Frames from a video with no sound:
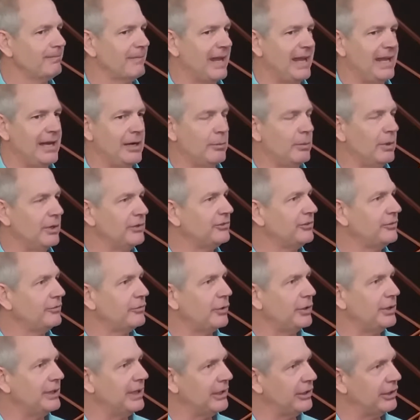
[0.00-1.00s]
it wasn't
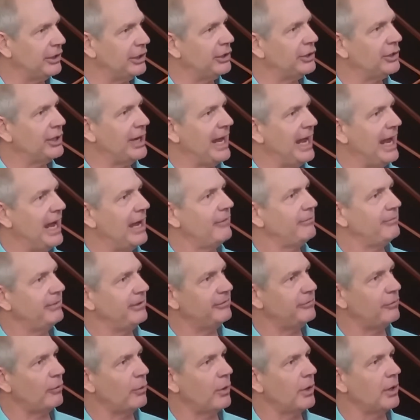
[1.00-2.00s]
for another 1.5 years
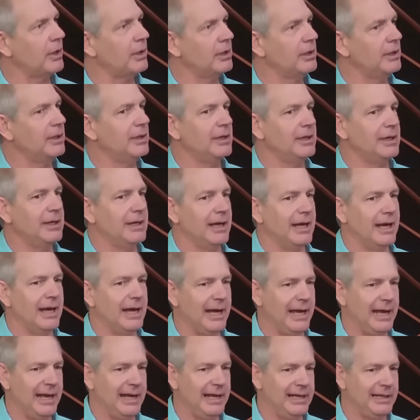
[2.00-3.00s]
before
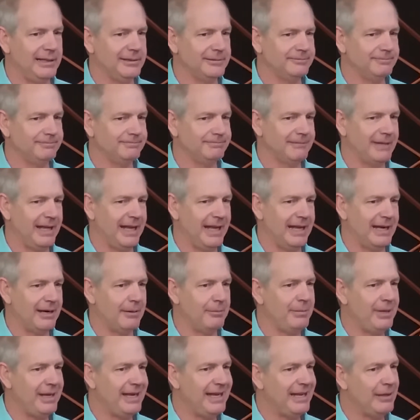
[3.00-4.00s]
I had
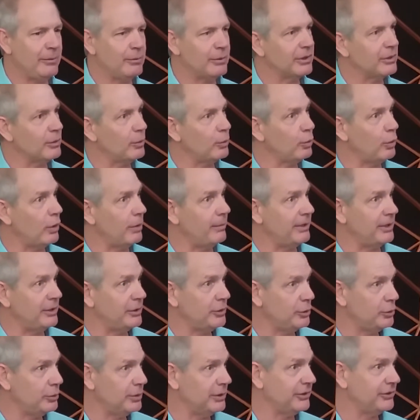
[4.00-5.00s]
a meeting with a woman
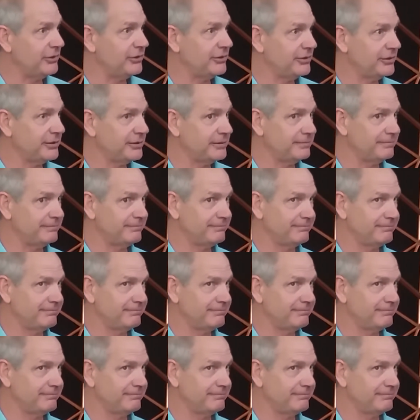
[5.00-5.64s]
who was